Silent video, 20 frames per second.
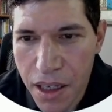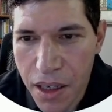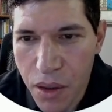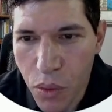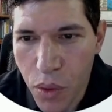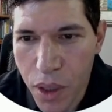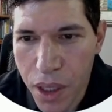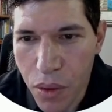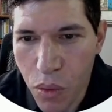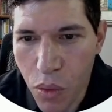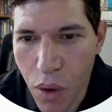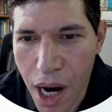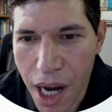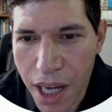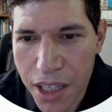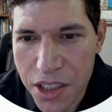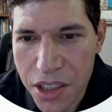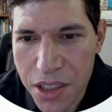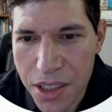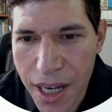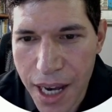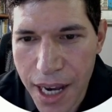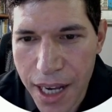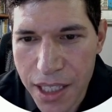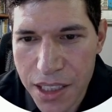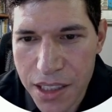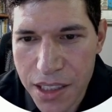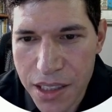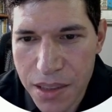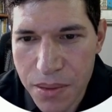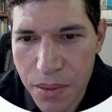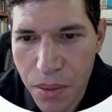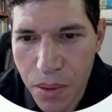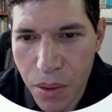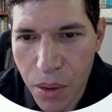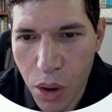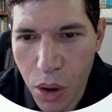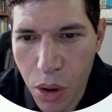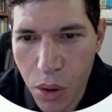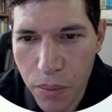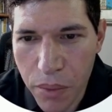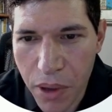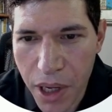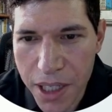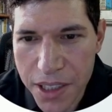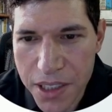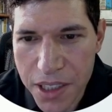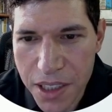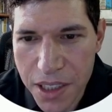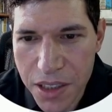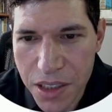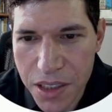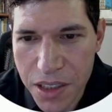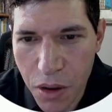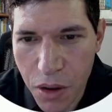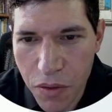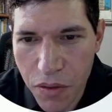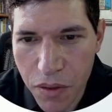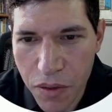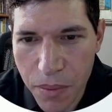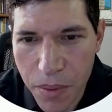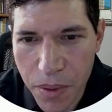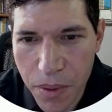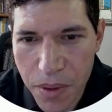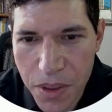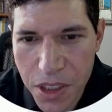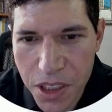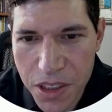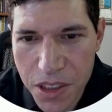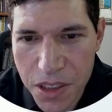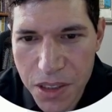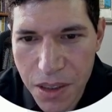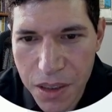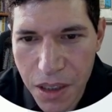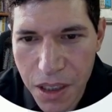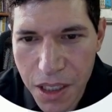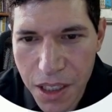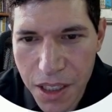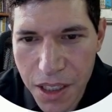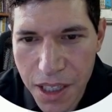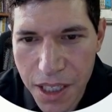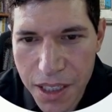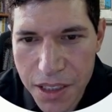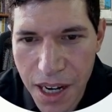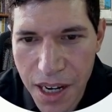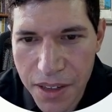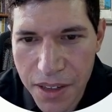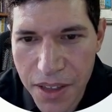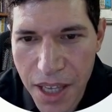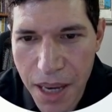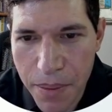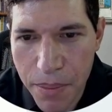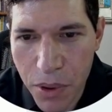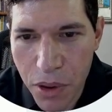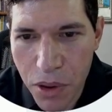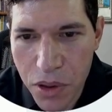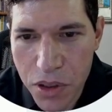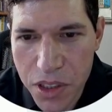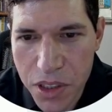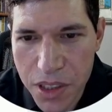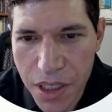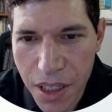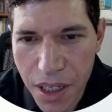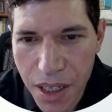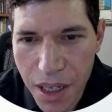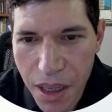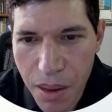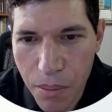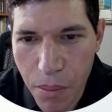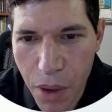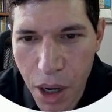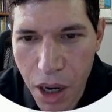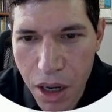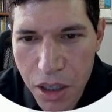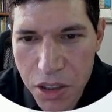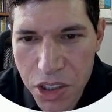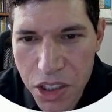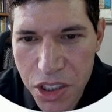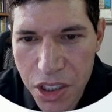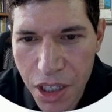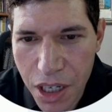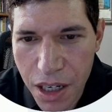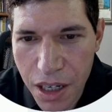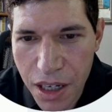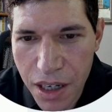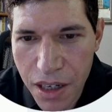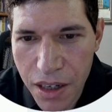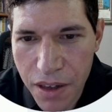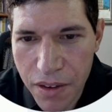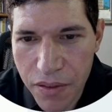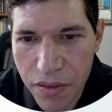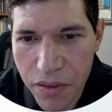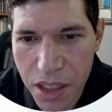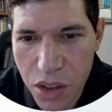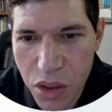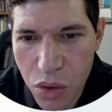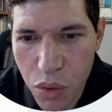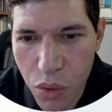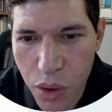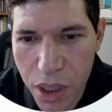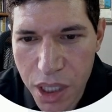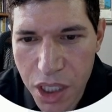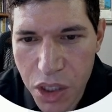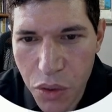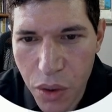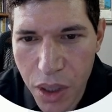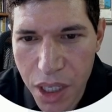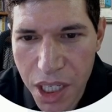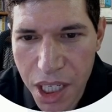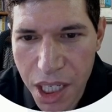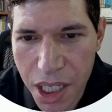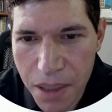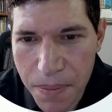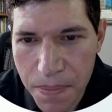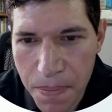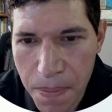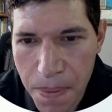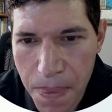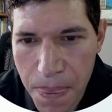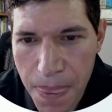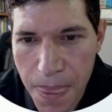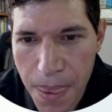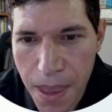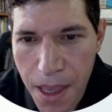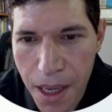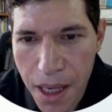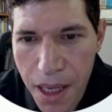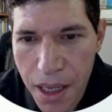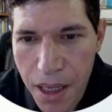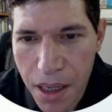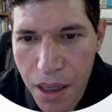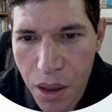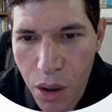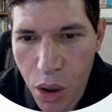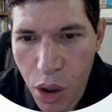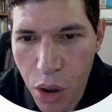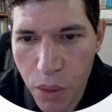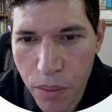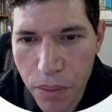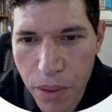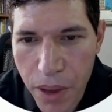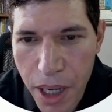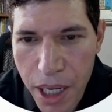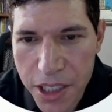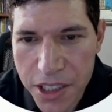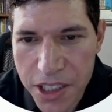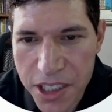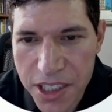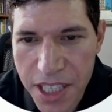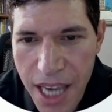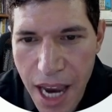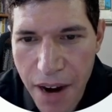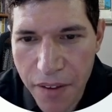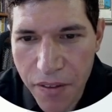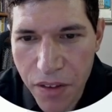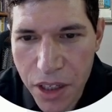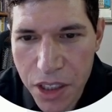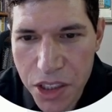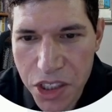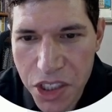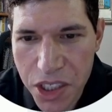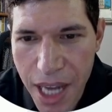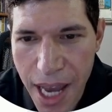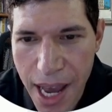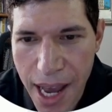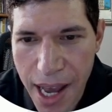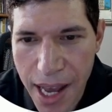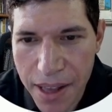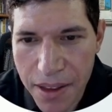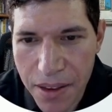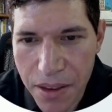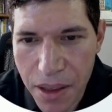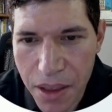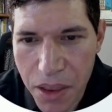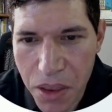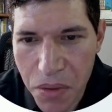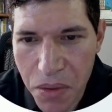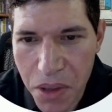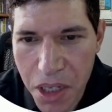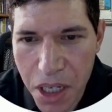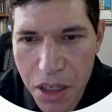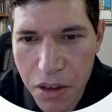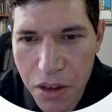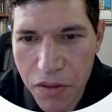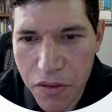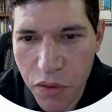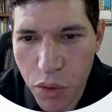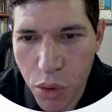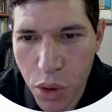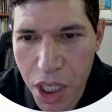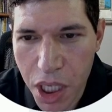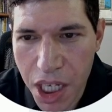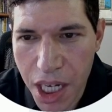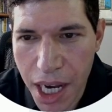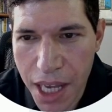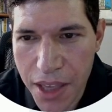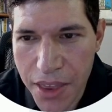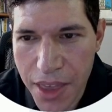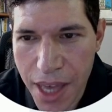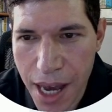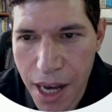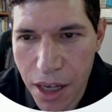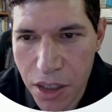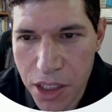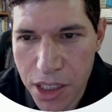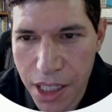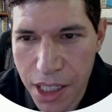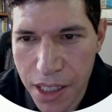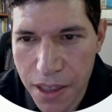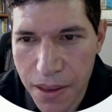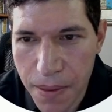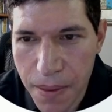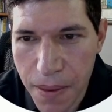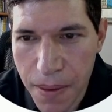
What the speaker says: we watched as home prices from, just look at this, Naples, March of 2020, home prices averaged at 349,000.